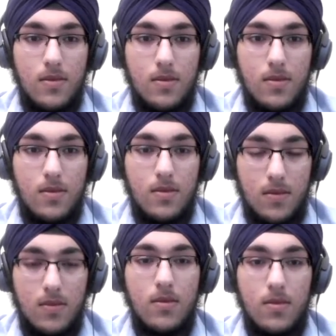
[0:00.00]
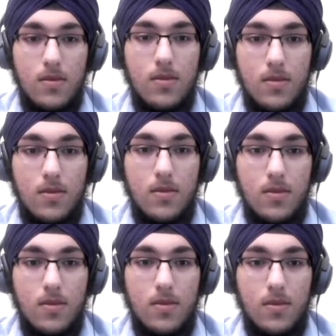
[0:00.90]

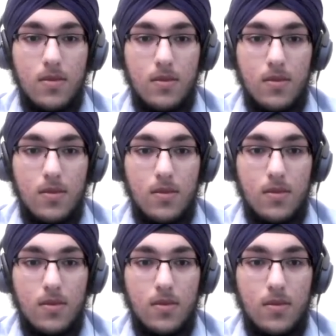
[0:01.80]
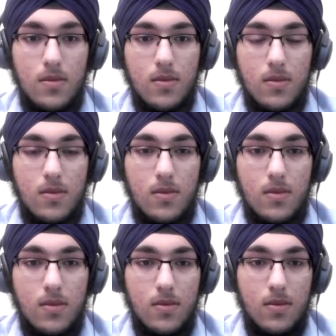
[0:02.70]

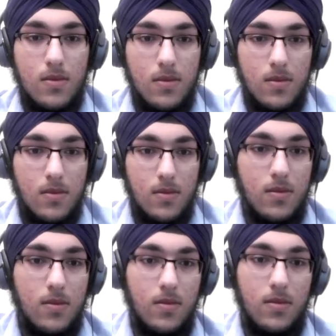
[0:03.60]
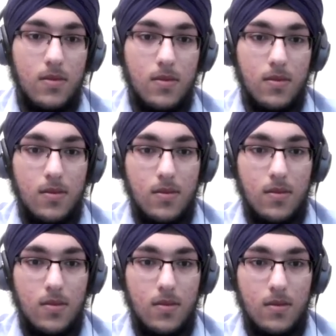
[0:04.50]

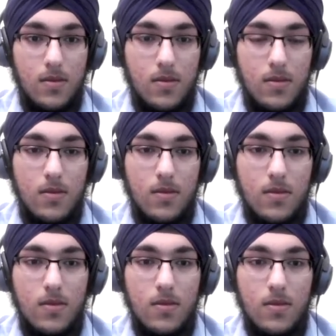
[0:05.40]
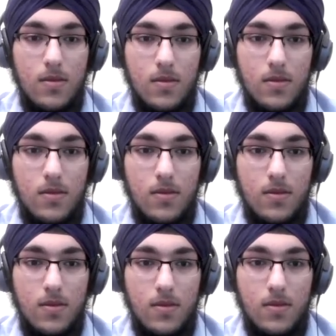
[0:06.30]

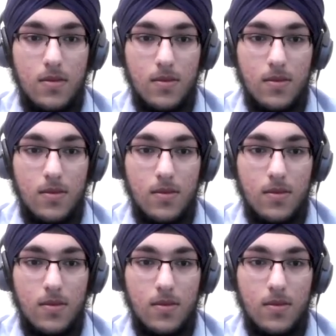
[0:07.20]
(not speaking)